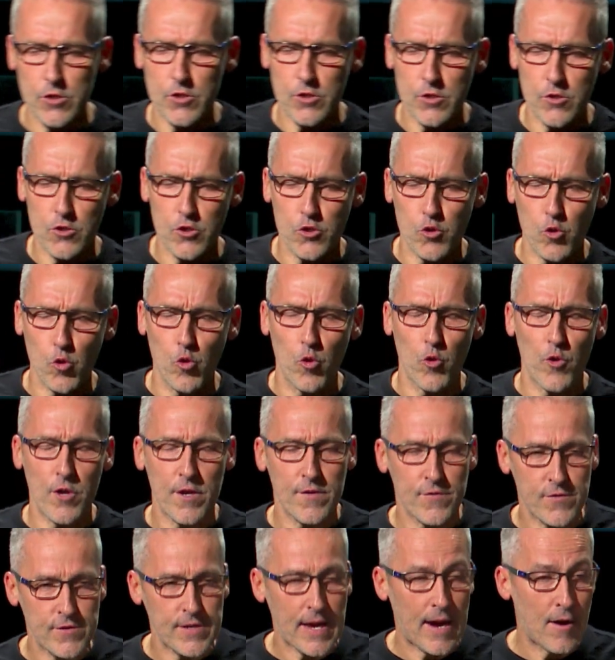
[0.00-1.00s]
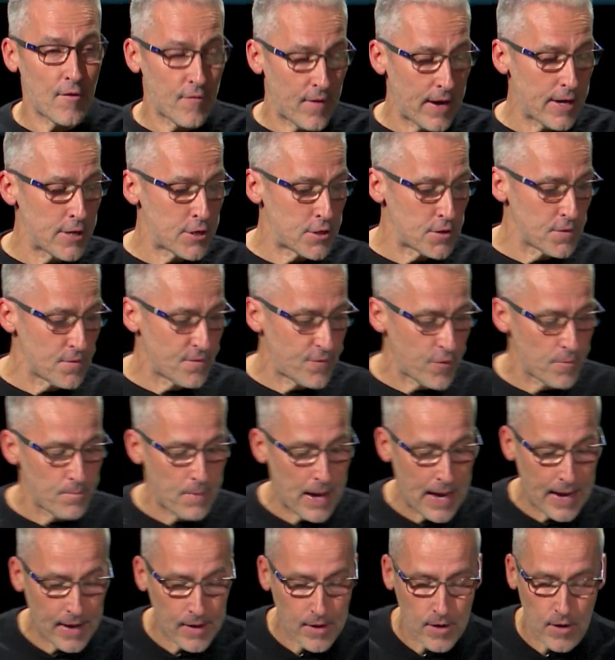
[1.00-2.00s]
just a story of salvation for
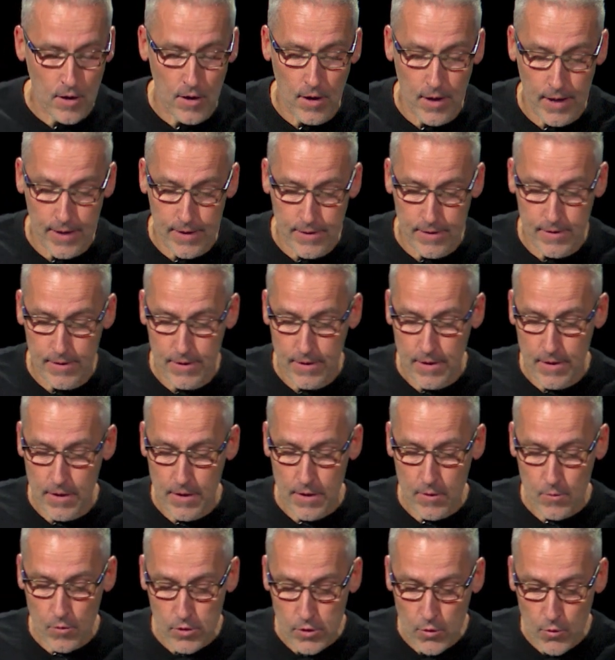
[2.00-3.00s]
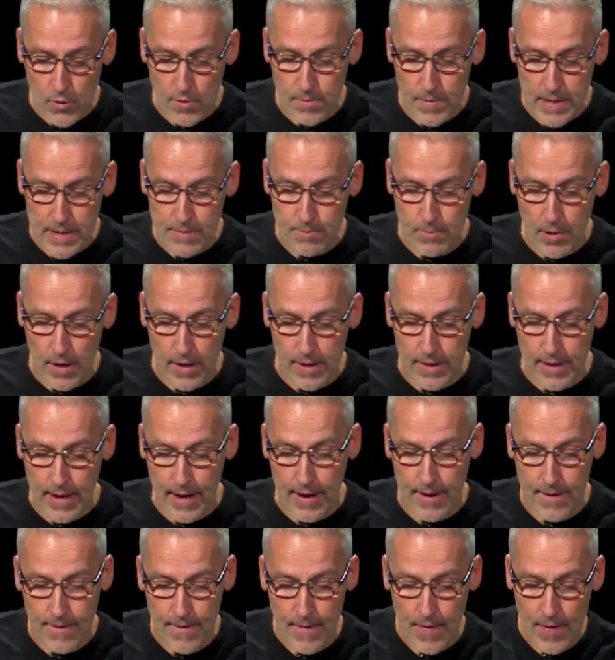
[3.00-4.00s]
mankind. What do I mean by
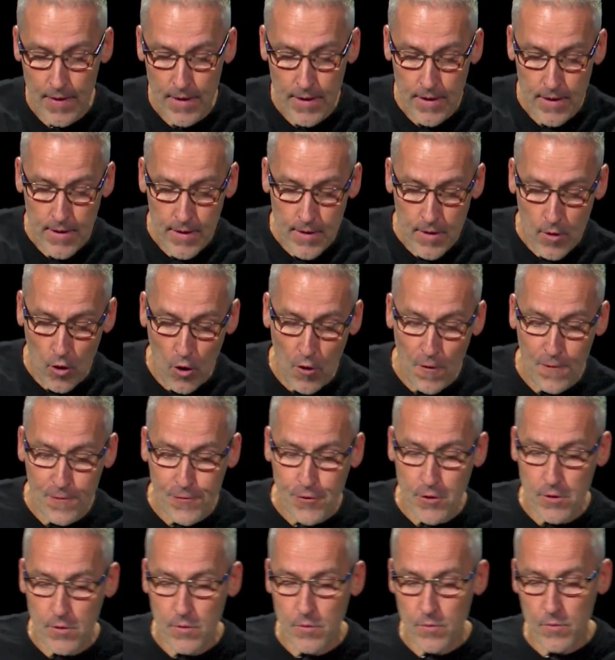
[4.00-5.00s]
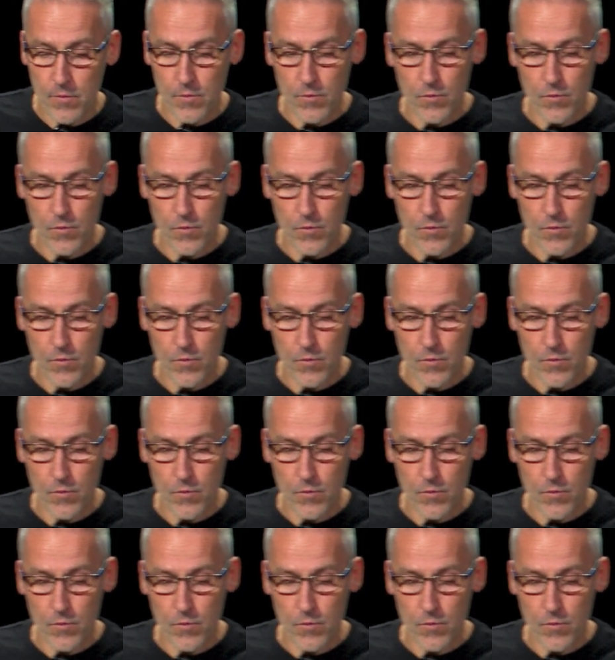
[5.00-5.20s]
that? Often,